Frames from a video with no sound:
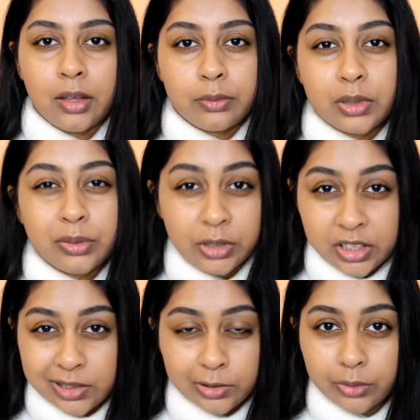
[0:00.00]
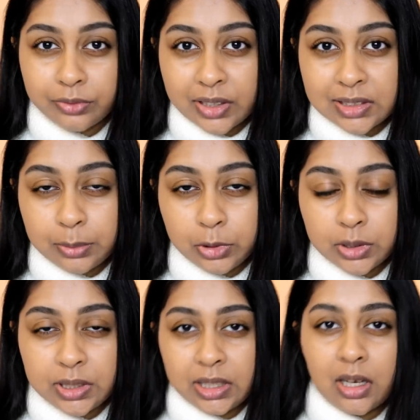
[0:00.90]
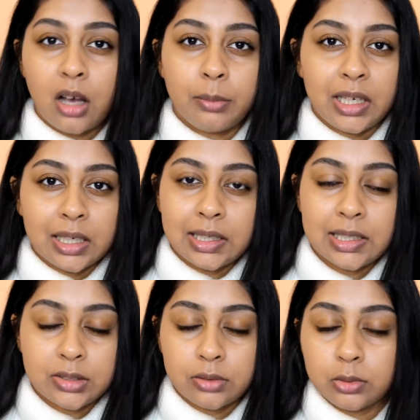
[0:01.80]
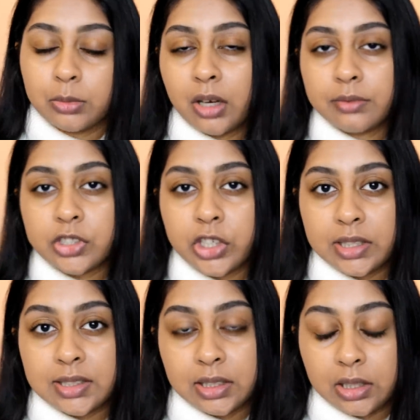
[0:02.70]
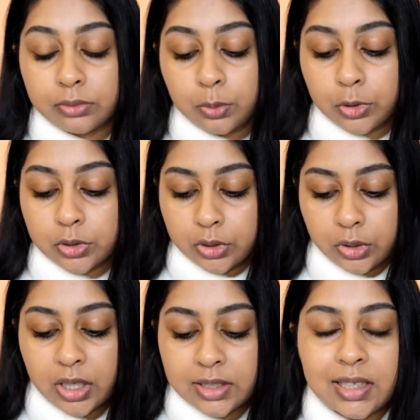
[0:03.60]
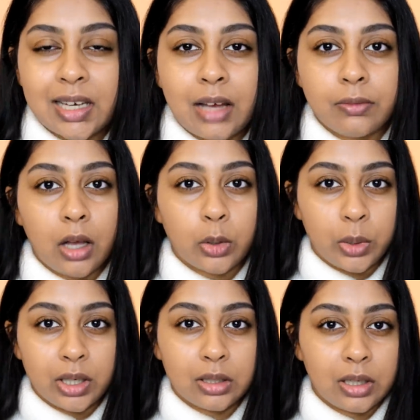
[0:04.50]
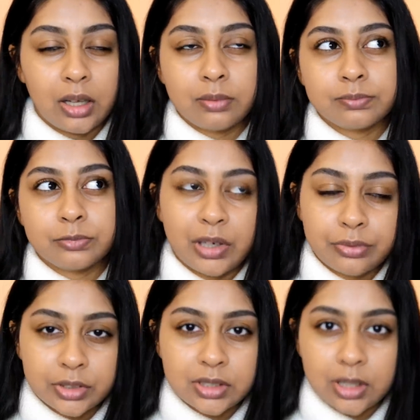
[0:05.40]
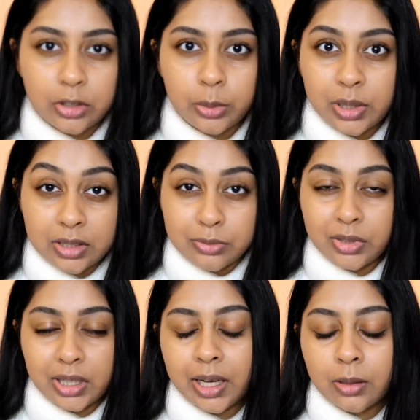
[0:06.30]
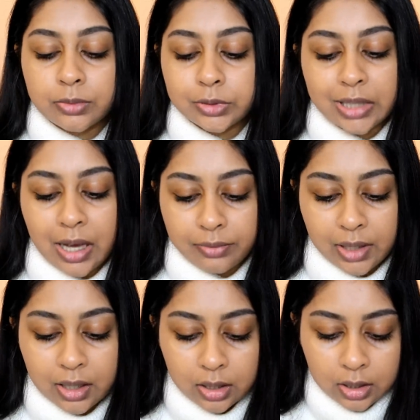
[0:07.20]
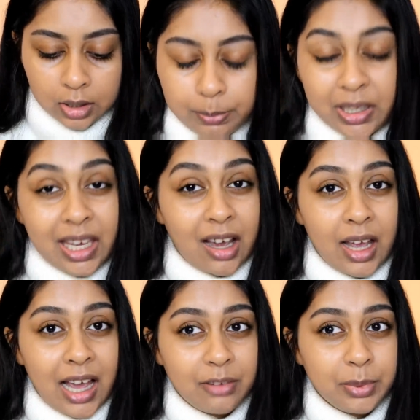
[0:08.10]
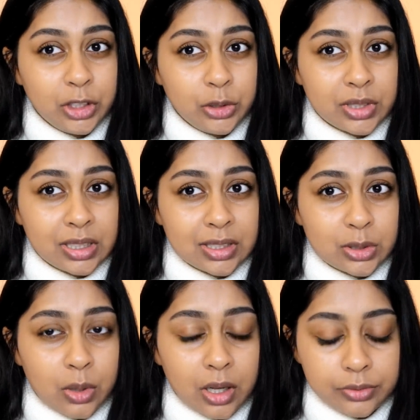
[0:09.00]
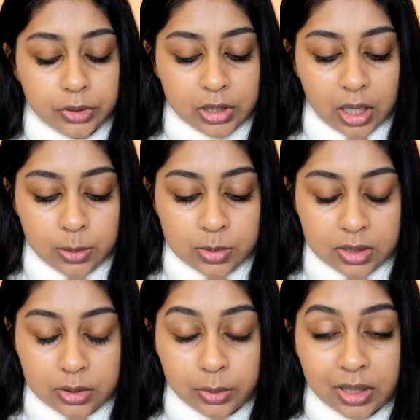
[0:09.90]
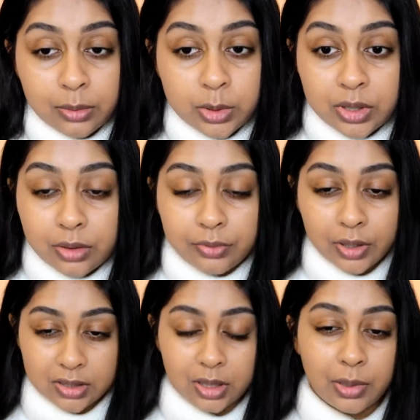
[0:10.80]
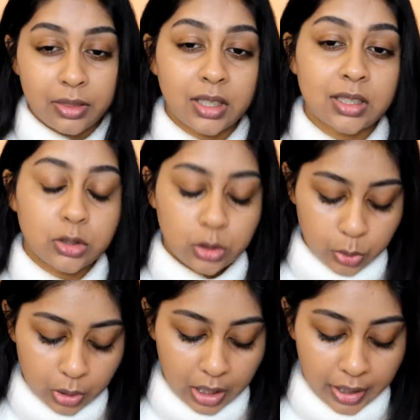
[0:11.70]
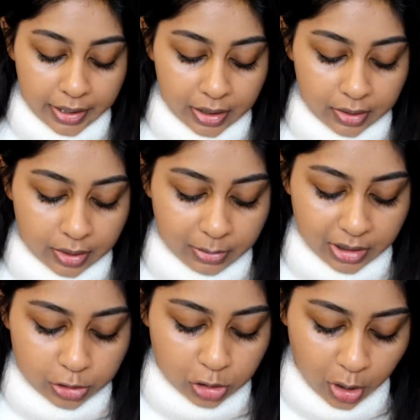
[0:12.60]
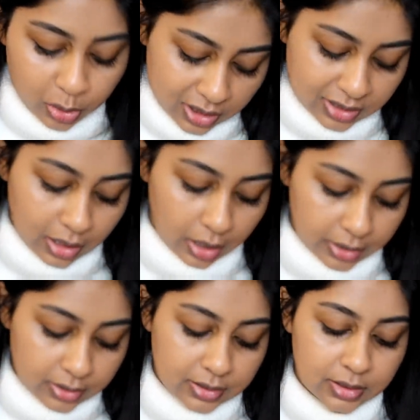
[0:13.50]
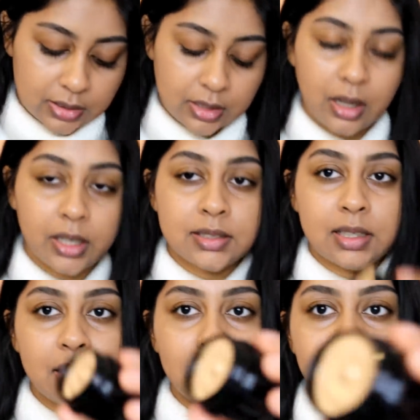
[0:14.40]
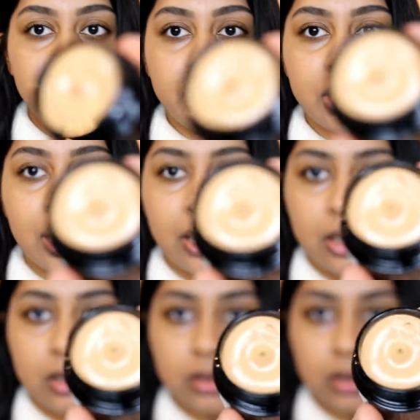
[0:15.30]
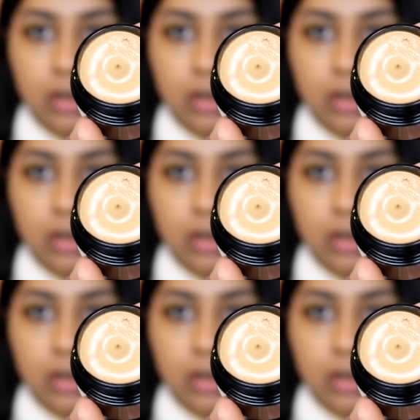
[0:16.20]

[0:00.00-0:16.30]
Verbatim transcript: 330 in Fenty Beauty. I'll make a list of all my other shades in the info box so you guys can have a quick like reference. I know it is really helpful to have that. But yeah, I have been using this quite a few times because when I used it the first time, I think it's too light. I mean, the tone is nice, it's a nice yellowy color.